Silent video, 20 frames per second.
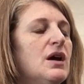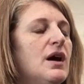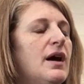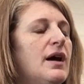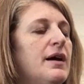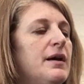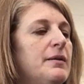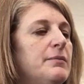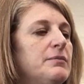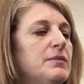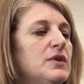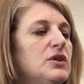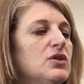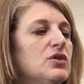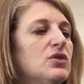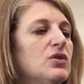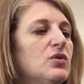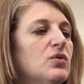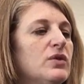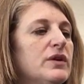
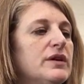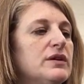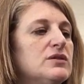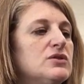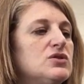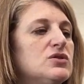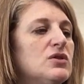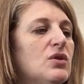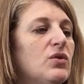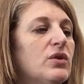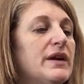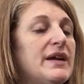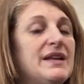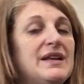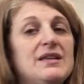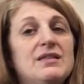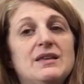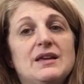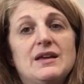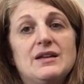Or
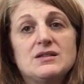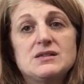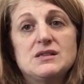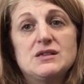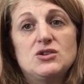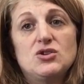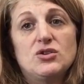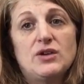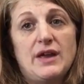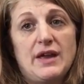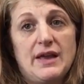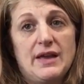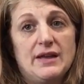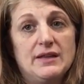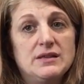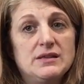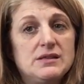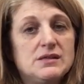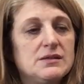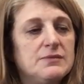anything else in your
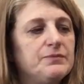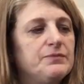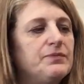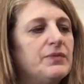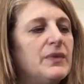hands.